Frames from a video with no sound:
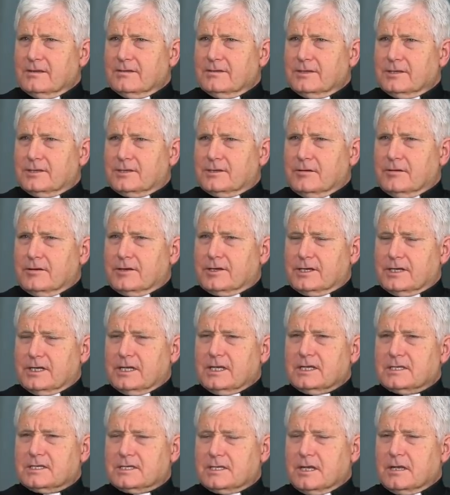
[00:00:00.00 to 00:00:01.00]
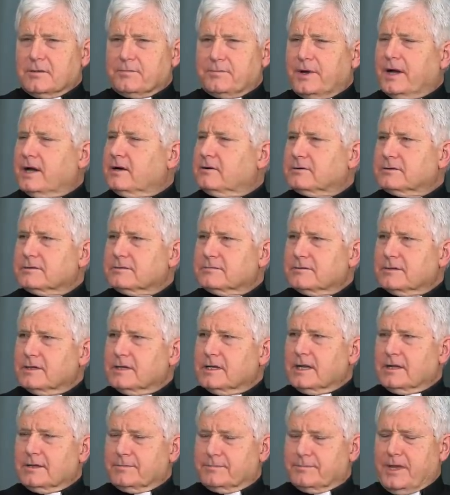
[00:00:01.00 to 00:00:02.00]
The church needs that power,
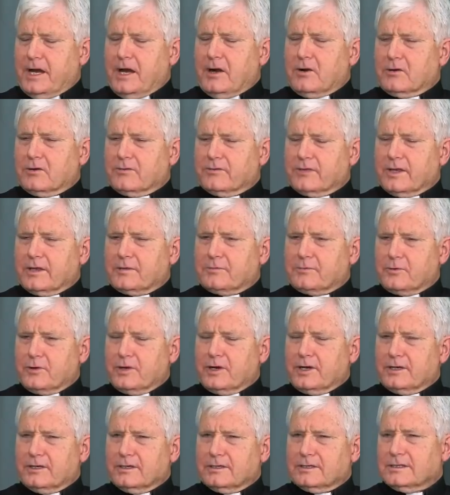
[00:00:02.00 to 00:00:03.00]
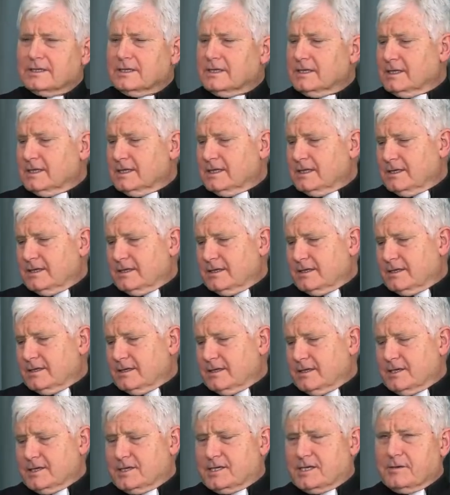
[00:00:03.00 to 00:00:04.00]
the power of that prayer,
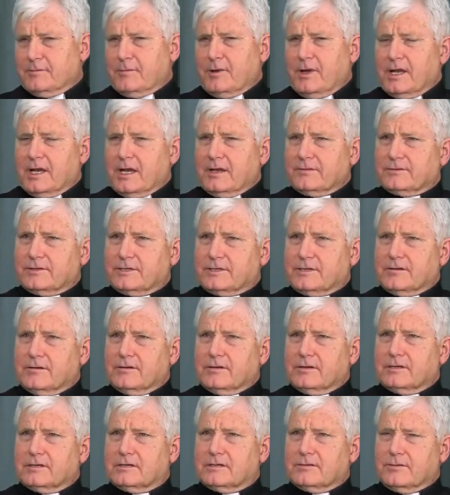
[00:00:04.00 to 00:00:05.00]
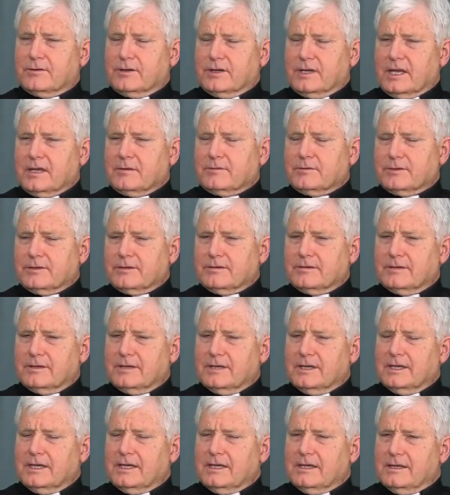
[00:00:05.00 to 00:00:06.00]
and she might have to turn to her laymen
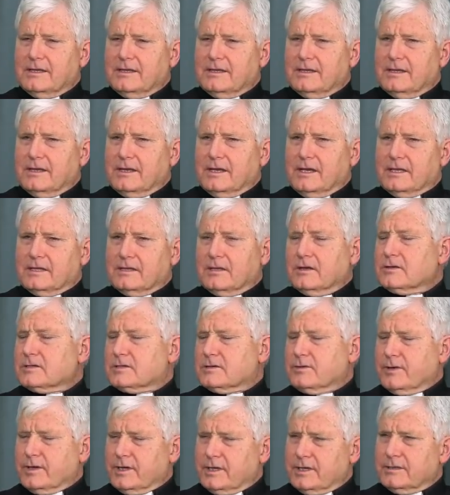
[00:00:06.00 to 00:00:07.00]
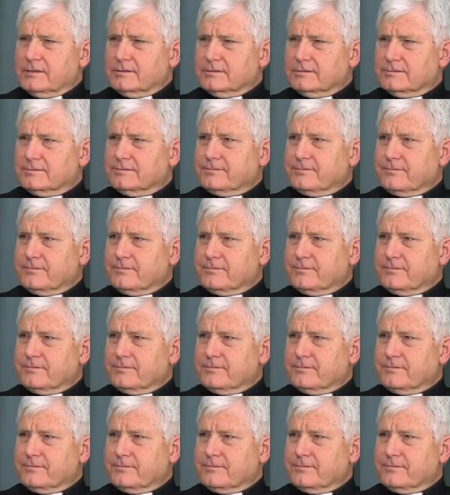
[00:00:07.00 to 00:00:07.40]
and those who are ill